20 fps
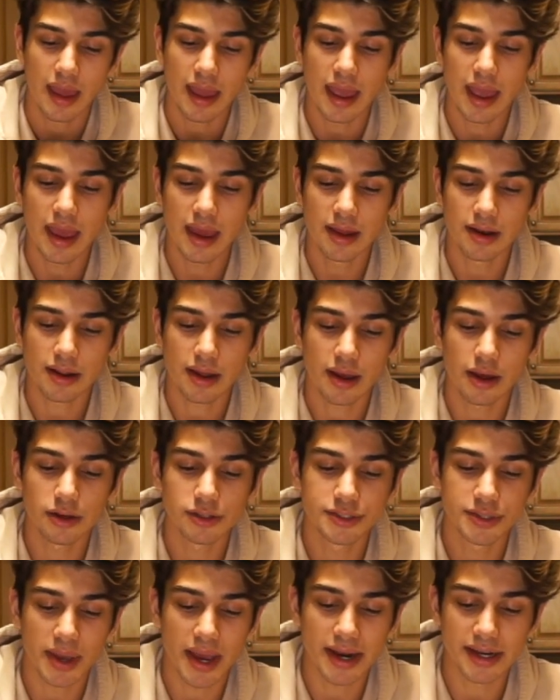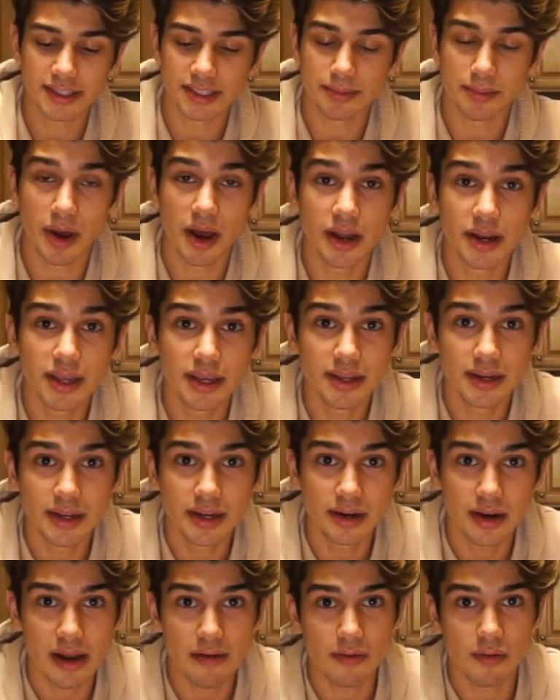And I also added some honey in
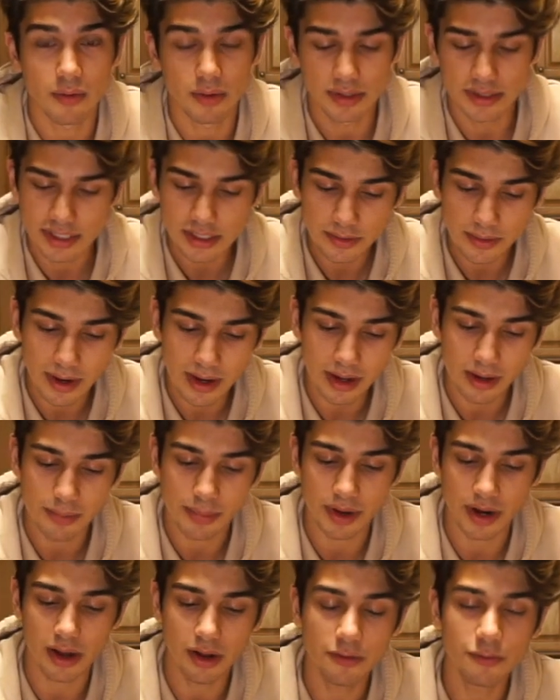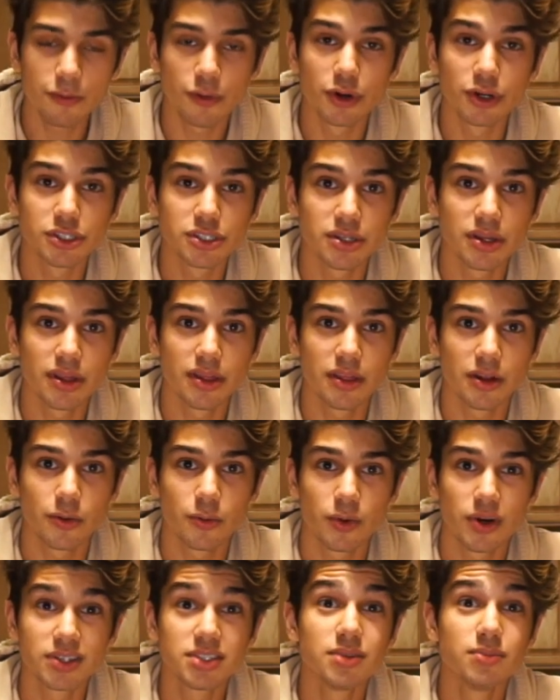here every once in a while, but unfortunately there
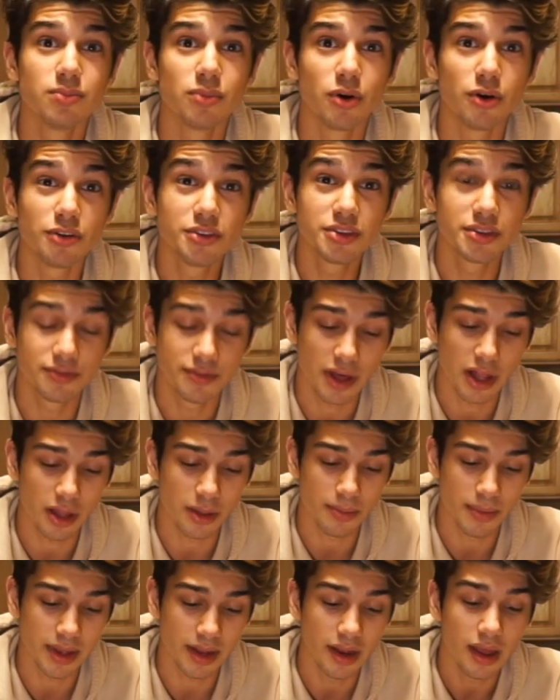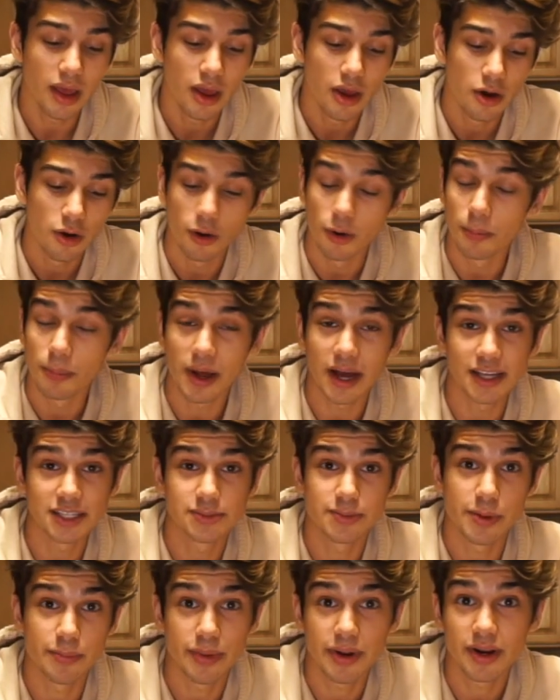was a mold development or
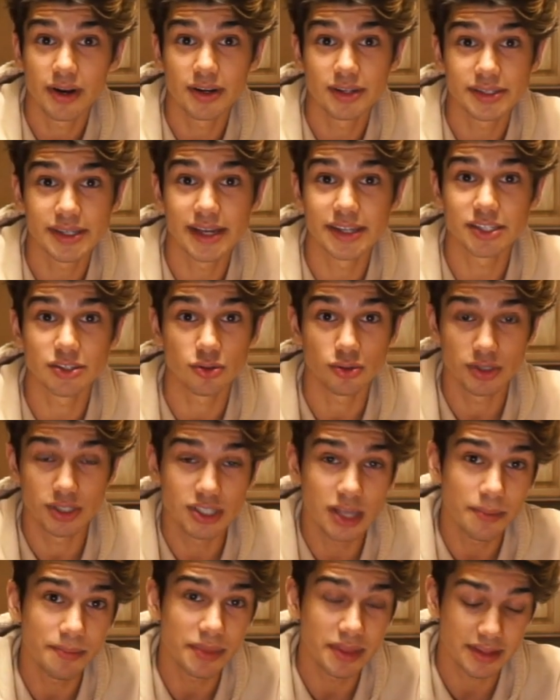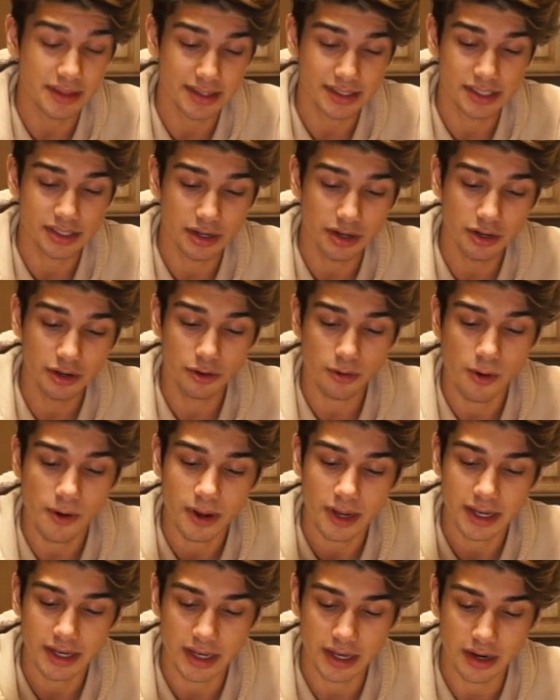possibly parasites or something that started
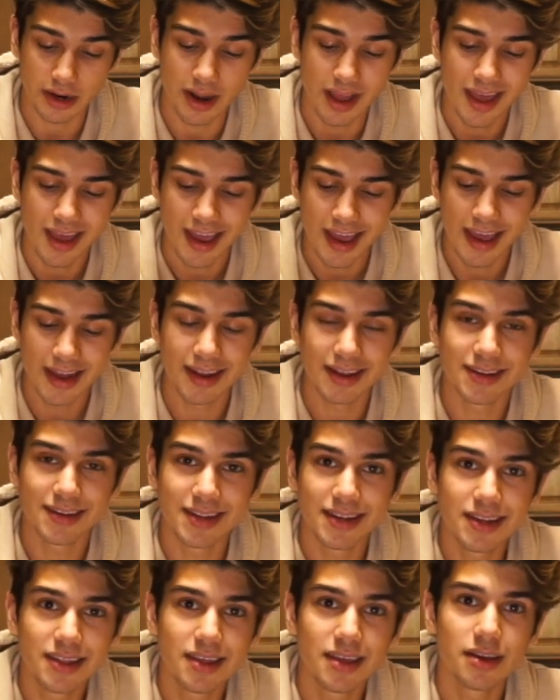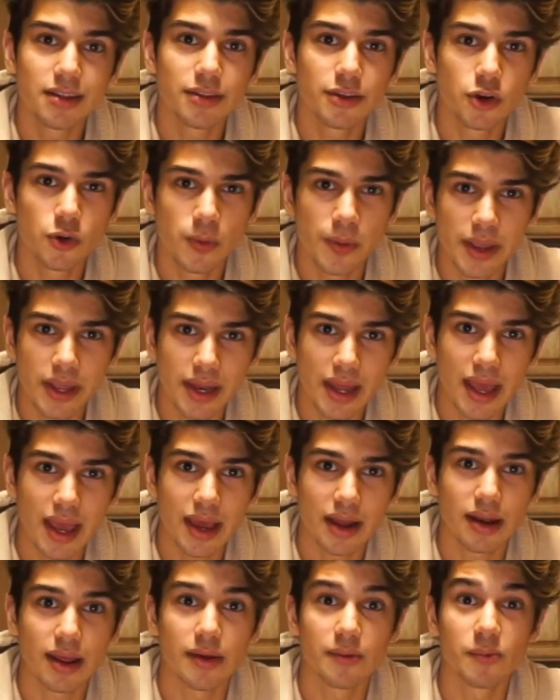growing in here, and it did kill the queen
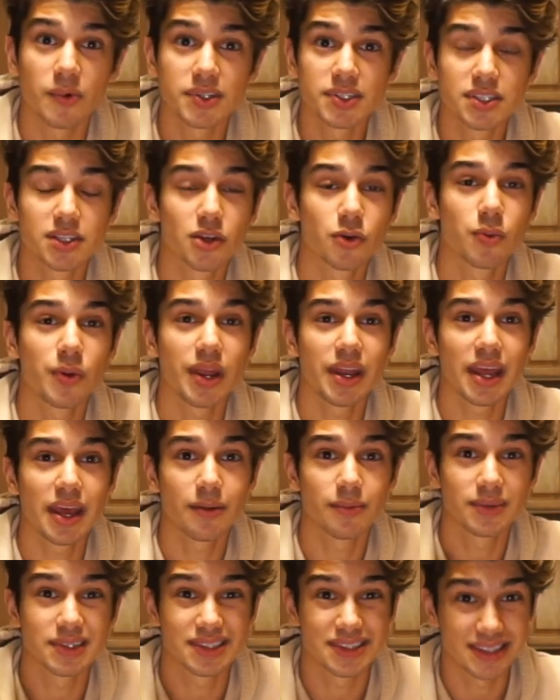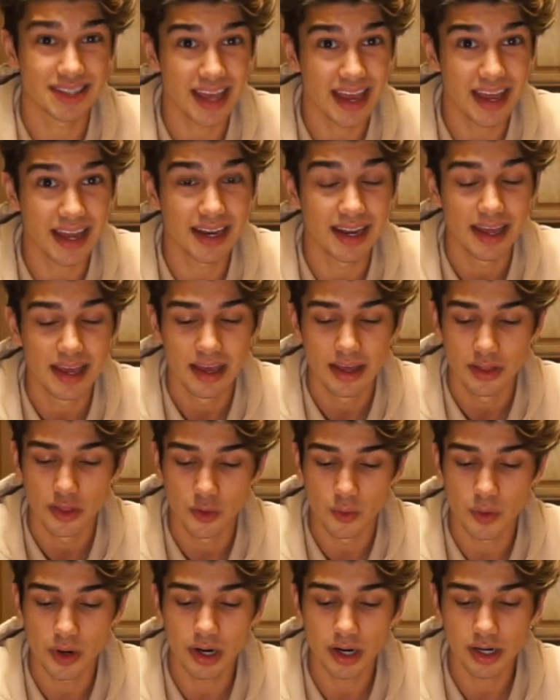ant. And once the queen ant was dead,
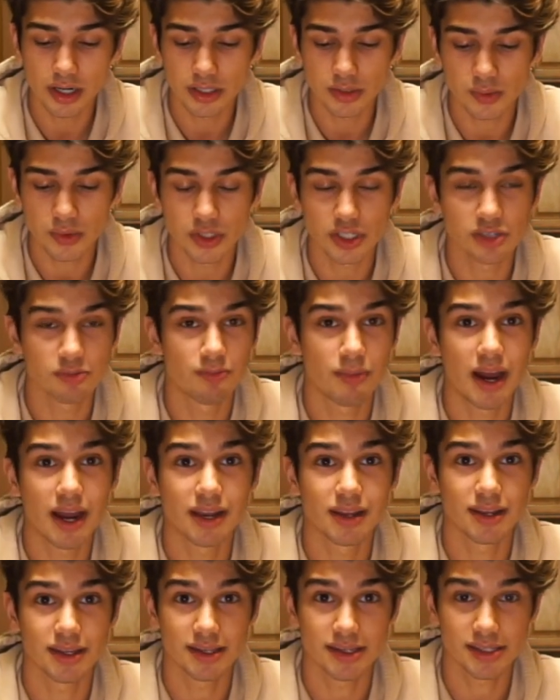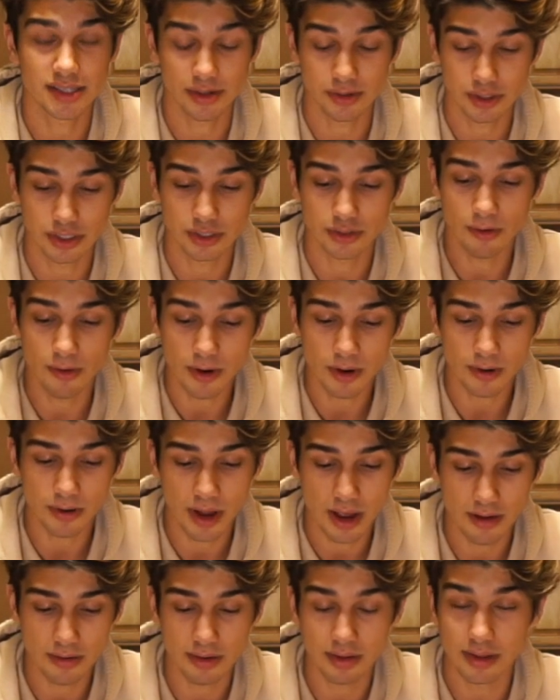the workers were just mindless. They were just going
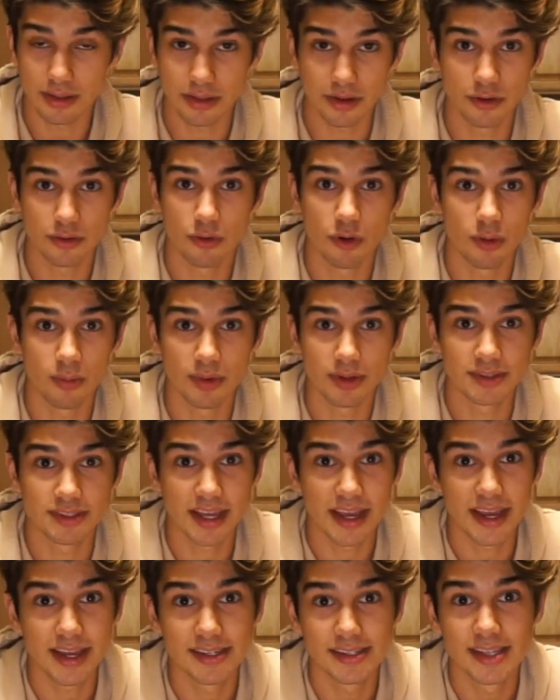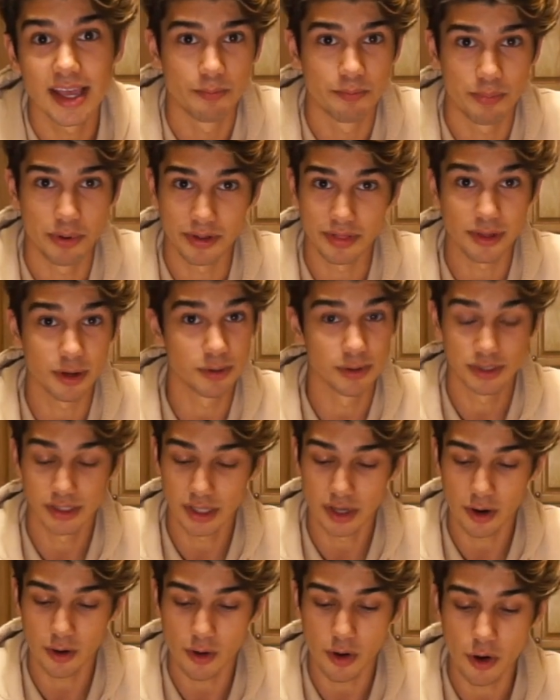around their normal days, but there was
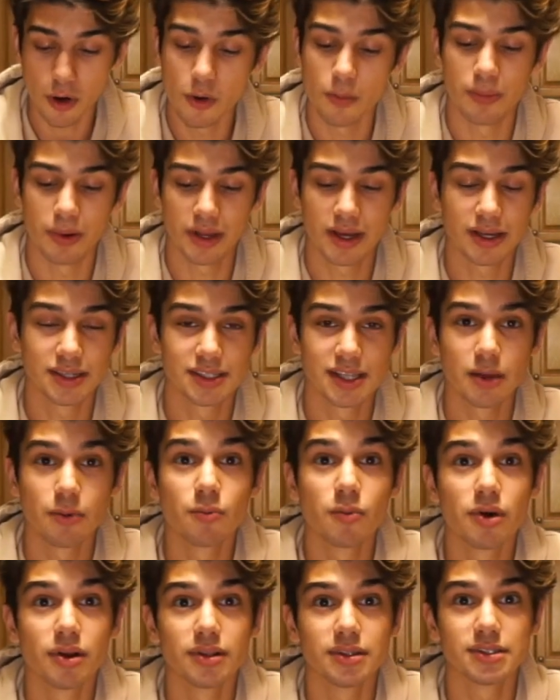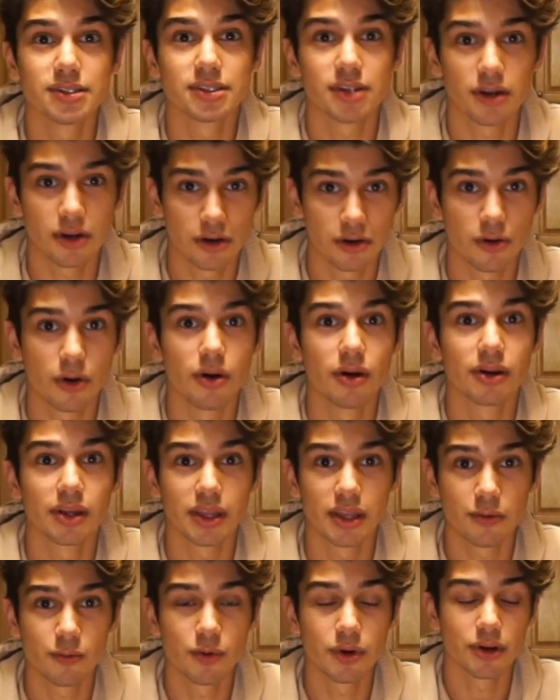no hope because they wouldn't start growing and
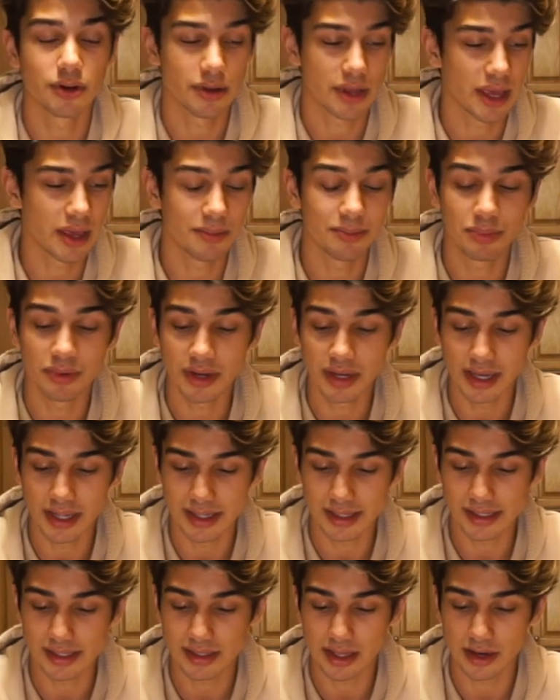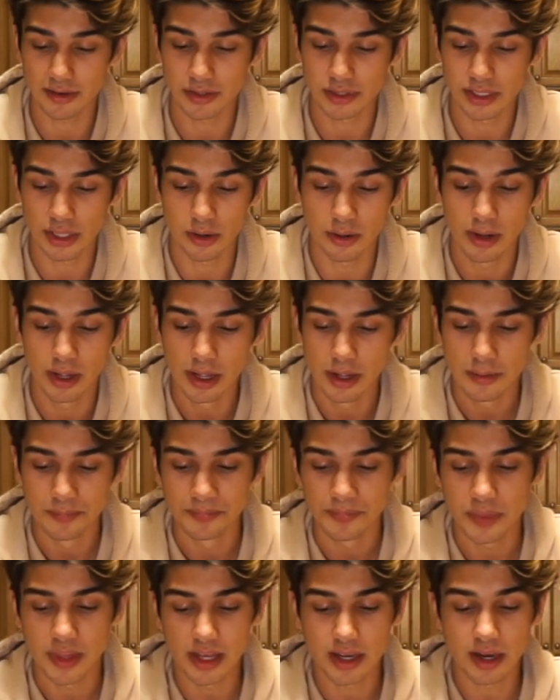they wouldn't keep breeding and stuff. So
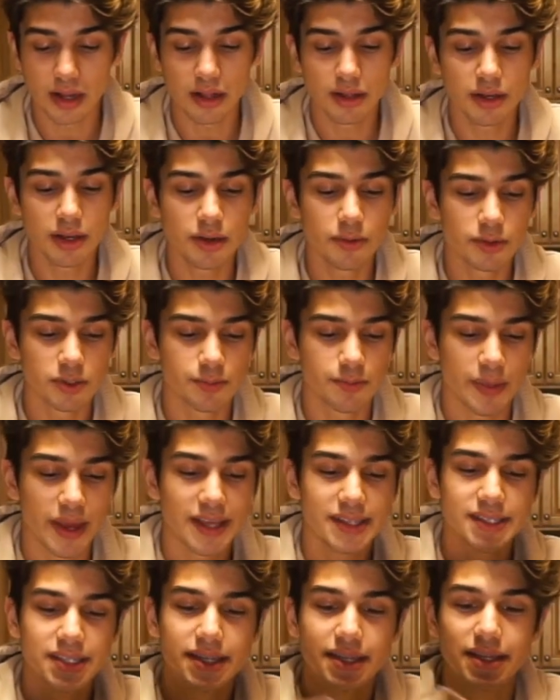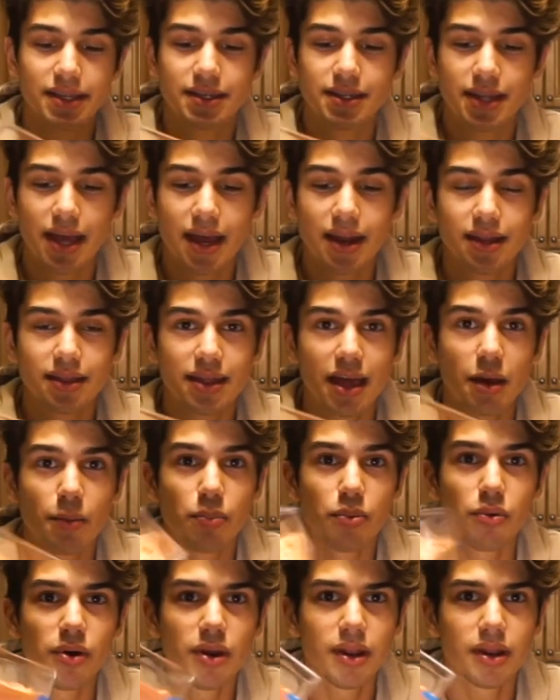the colony was basically dead at
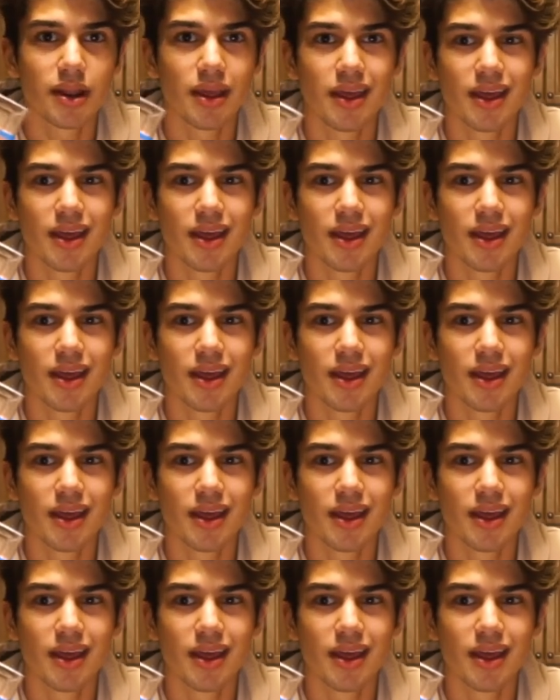that point.